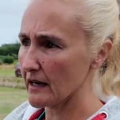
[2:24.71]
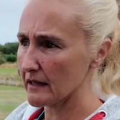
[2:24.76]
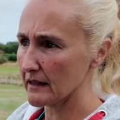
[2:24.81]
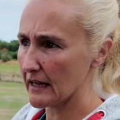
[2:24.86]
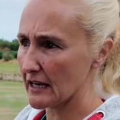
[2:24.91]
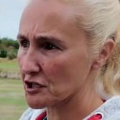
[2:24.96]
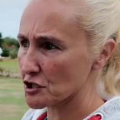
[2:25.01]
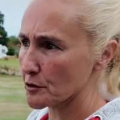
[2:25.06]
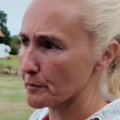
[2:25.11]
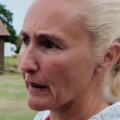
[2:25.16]

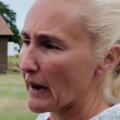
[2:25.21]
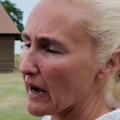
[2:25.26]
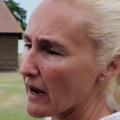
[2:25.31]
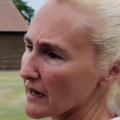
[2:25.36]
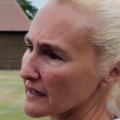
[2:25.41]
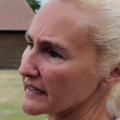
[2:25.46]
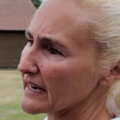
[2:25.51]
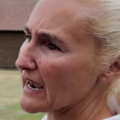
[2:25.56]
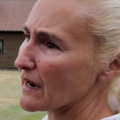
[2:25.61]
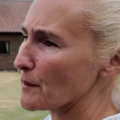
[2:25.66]
Leisure
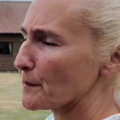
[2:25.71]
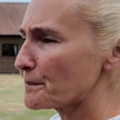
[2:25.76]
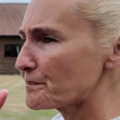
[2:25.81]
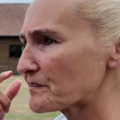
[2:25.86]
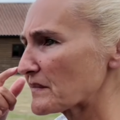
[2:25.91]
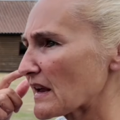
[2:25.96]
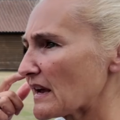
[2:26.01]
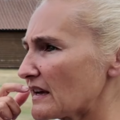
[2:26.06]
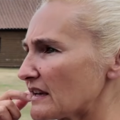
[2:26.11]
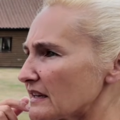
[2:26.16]
Park. Now,
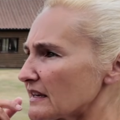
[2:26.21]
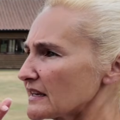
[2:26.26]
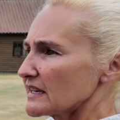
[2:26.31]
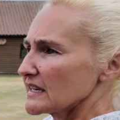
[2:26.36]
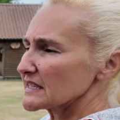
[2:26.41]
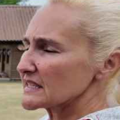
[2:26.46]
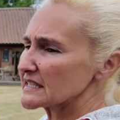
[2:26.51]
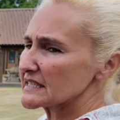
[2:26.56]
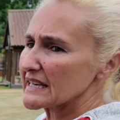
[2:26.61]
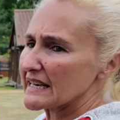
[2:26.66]

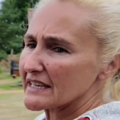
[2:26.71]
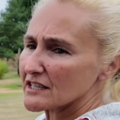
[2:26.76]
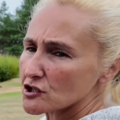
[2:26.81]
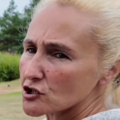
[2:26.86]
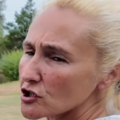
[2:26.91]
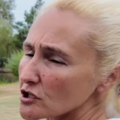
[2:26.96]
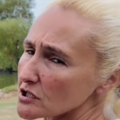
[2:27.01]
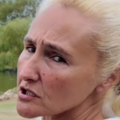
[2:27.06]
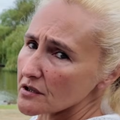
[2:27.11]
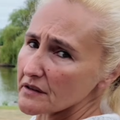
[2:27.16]
as I say, it's
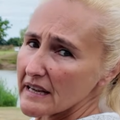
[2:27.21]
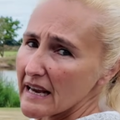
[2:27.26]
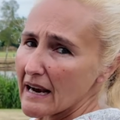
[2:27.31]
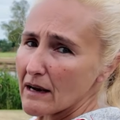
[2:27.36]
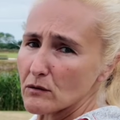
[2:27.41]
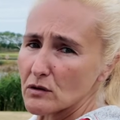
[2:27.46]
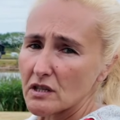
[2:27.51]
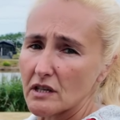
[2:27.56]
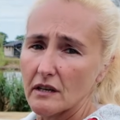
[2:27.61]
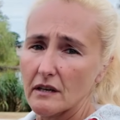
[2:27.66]
just on the
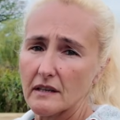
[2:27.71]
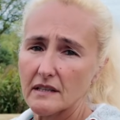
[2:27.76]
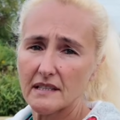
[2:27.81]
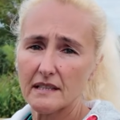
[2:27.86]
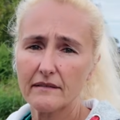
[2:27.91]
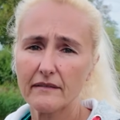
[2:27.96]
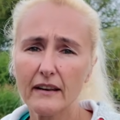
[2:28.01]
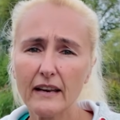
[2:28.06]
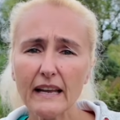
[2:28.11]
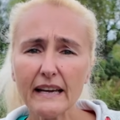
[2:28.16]
outskirts
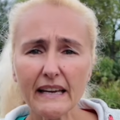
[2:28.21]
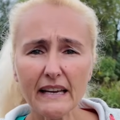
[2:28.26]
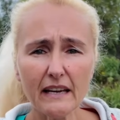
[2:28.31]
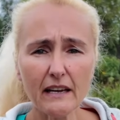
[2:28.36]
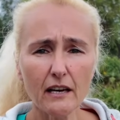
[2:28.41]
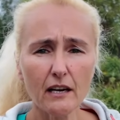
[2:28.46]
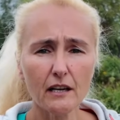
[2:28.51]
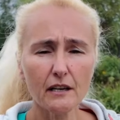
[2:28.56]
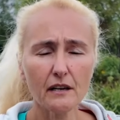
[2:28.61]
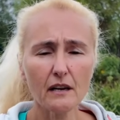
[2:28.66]
of
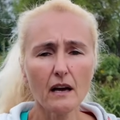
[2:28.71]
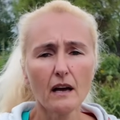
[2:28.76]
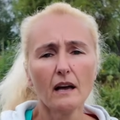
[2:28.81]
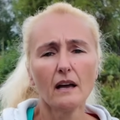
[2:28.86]
Lincoln.